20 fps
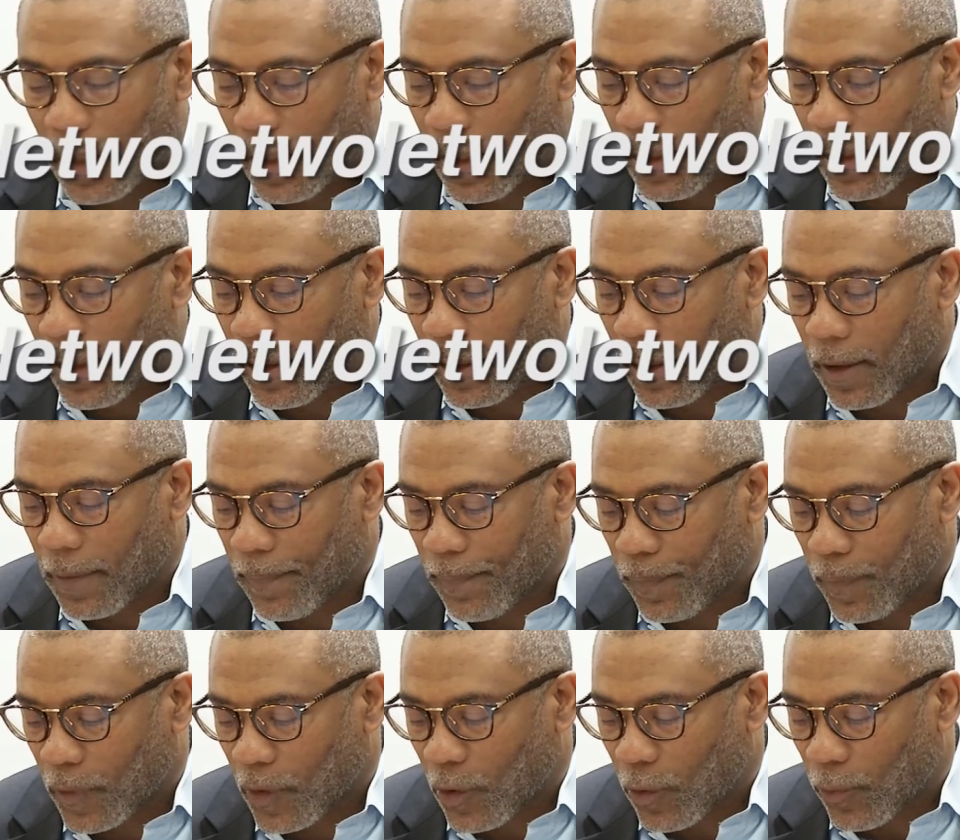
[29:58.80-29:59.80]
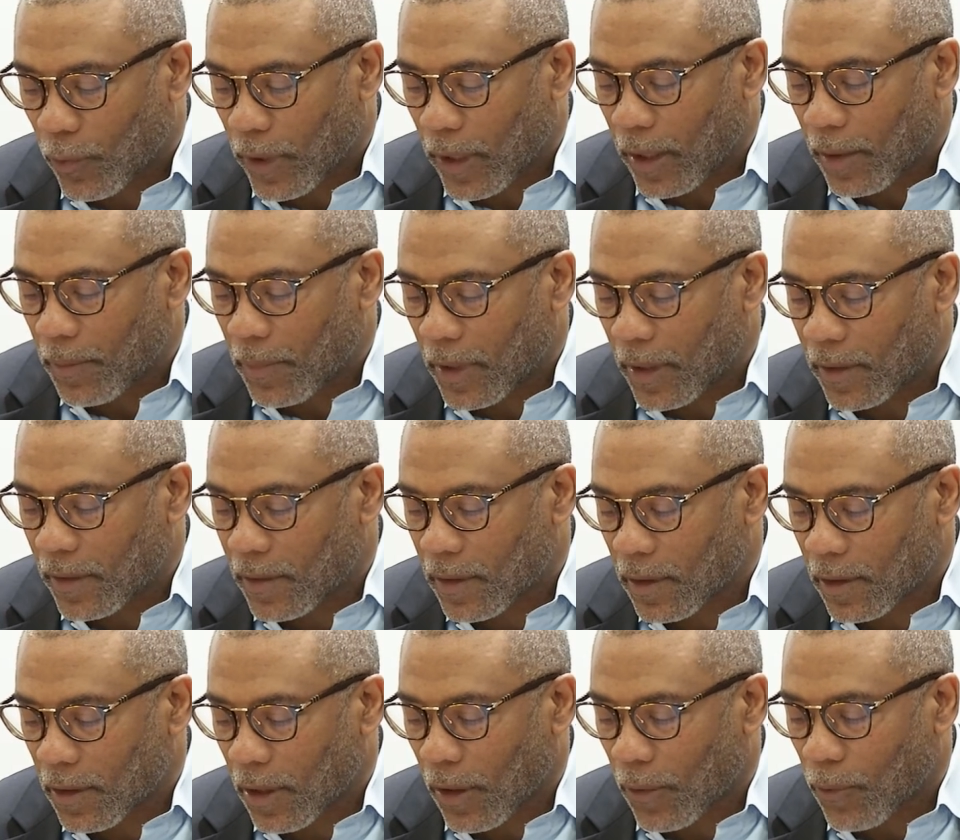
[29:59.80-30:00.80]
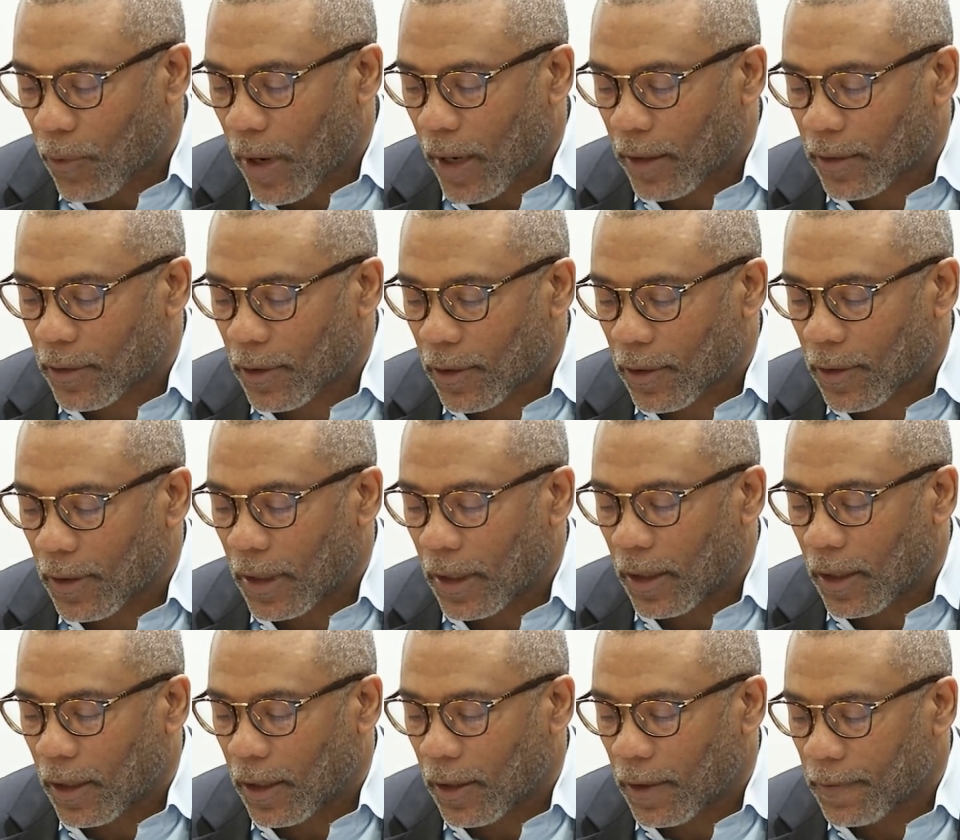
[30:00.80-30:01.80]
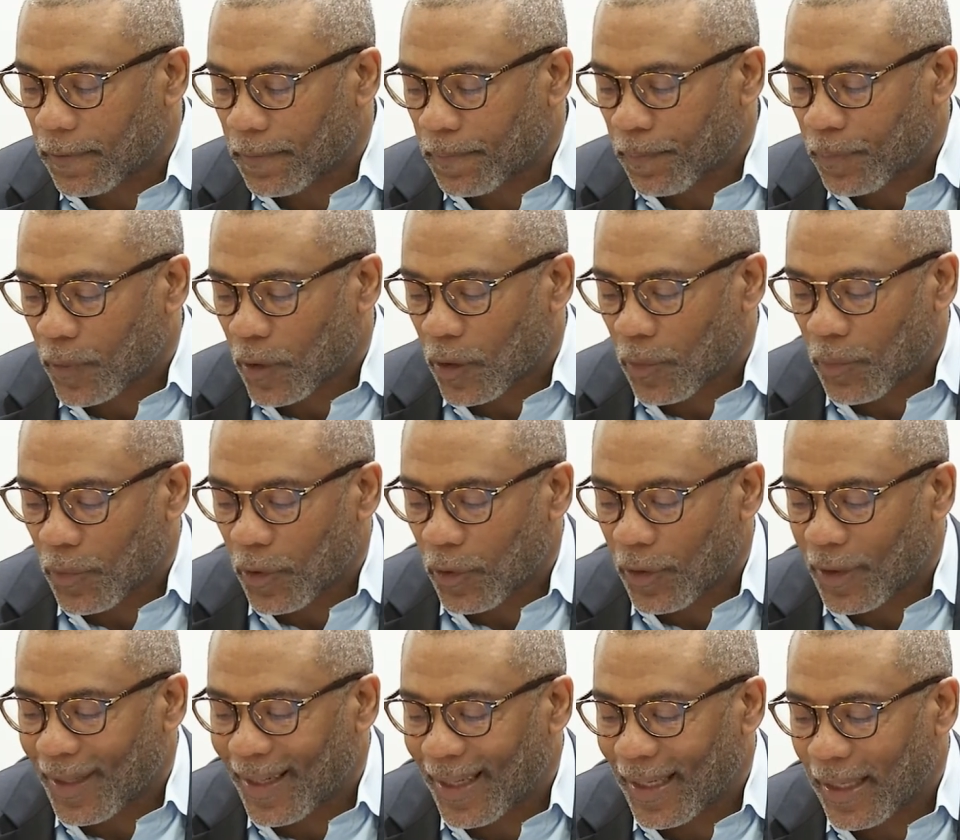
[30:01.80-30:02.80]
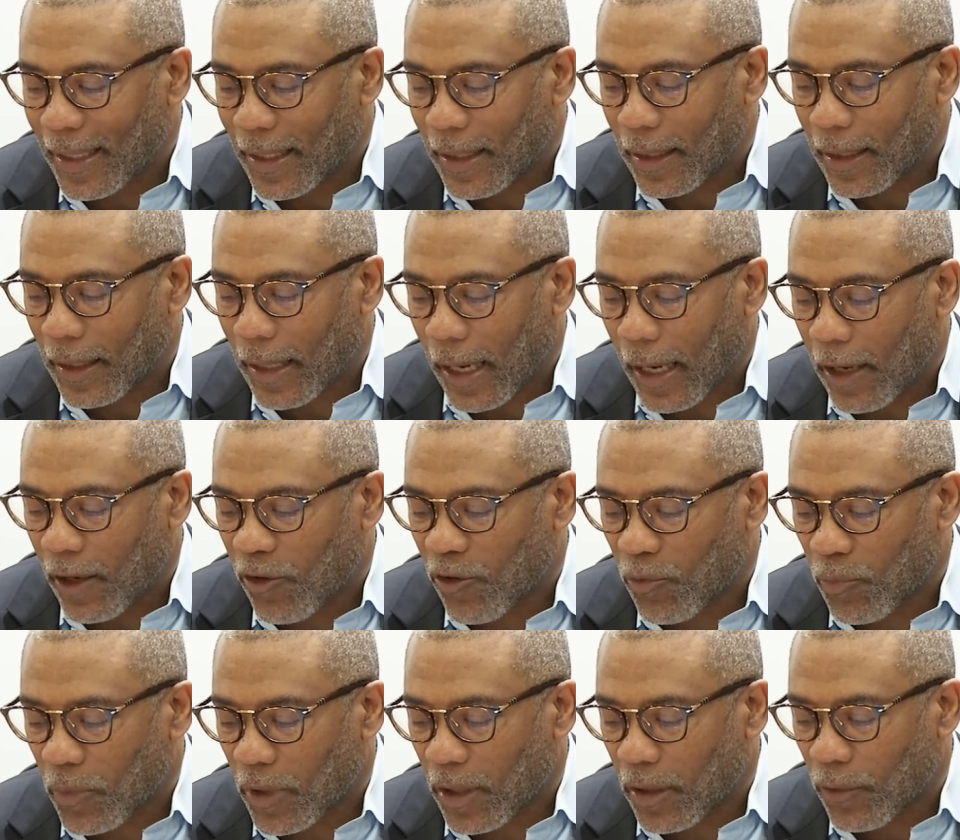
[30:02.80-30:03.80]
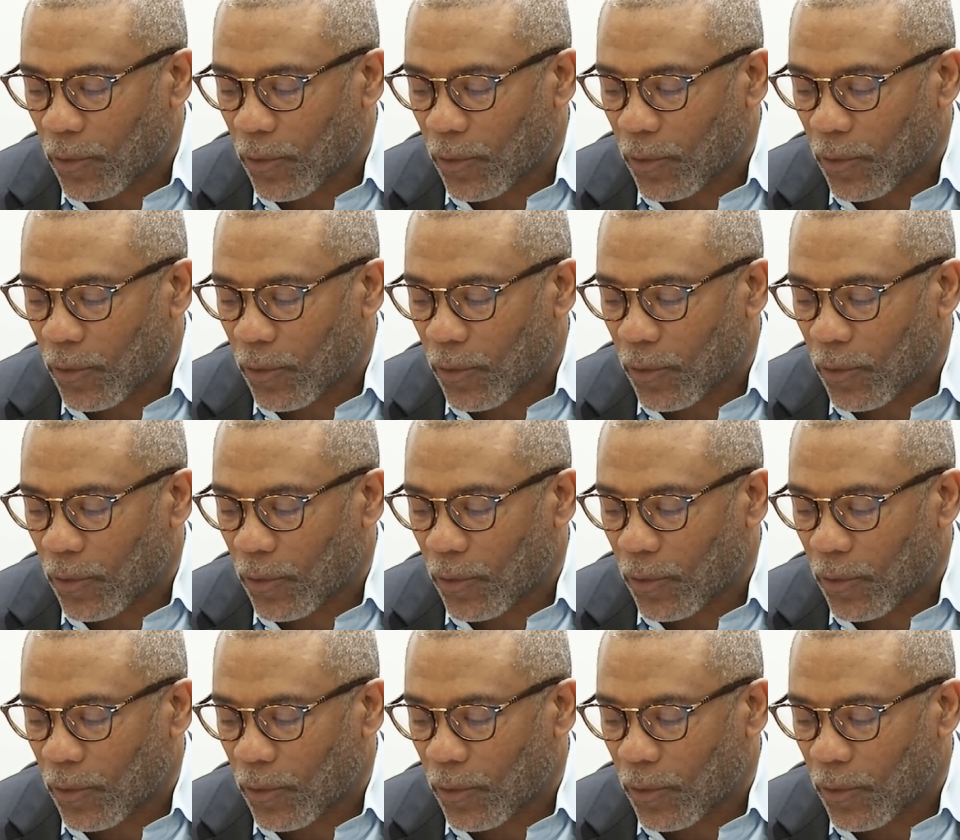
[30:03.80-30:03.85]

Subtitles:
And Kareem is the director of Community Engagement,